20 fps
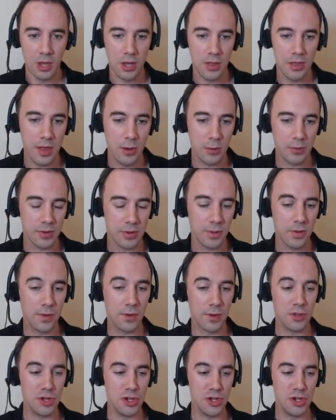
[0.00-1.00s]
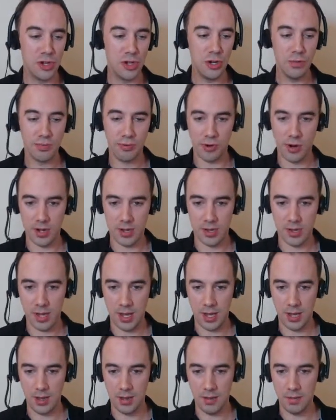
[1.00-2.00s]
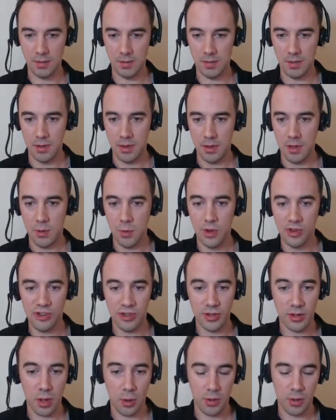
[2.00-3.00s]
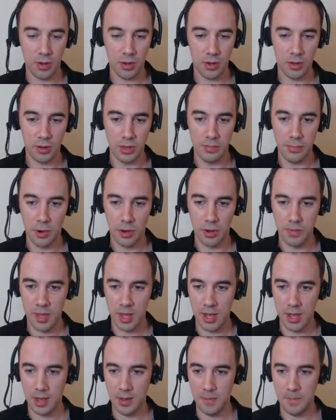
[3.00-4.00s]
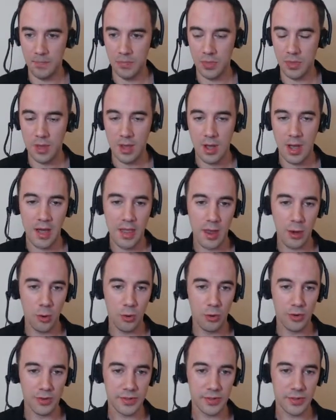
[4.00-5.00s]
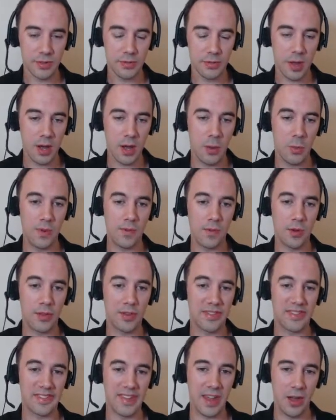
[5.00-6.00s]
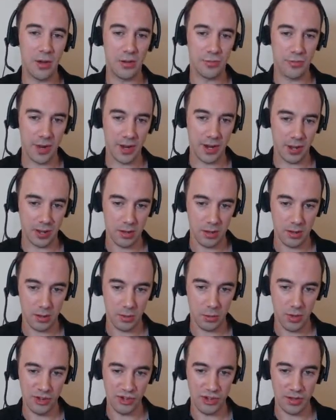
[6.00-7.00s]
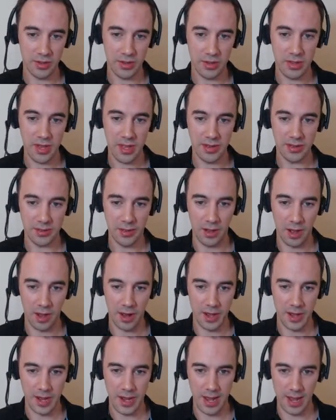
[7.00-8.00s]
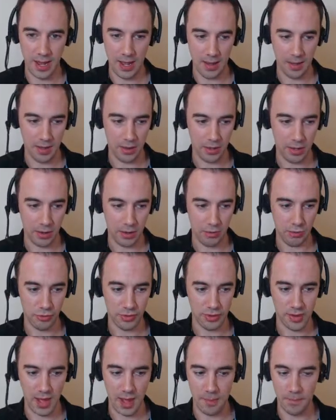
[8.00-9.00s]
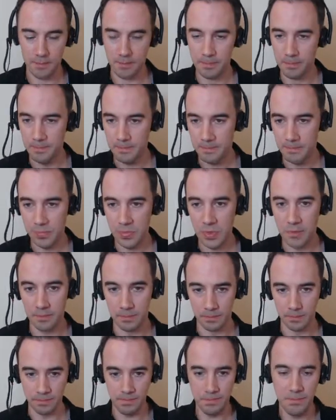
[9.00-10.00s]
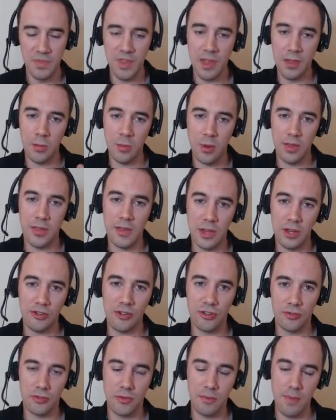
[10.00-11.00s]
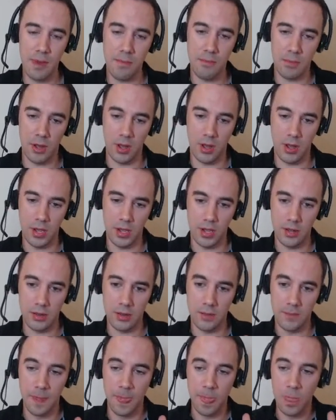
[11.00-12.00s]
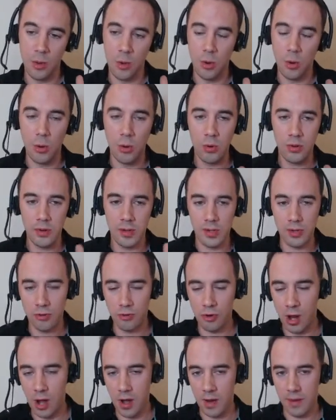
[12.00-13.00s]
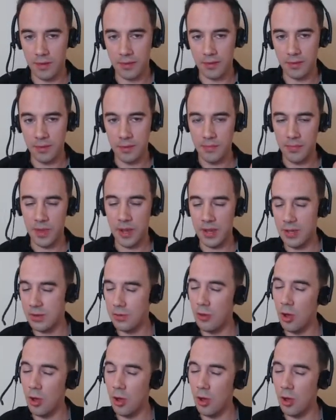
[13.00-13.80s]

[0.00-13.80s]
Then also we've got the new price here, which is going along the bottom here. And then also as well, we've got the sales rank, which is this line here, and going across that. Now the one thing just to remember is all of these graphs, and it's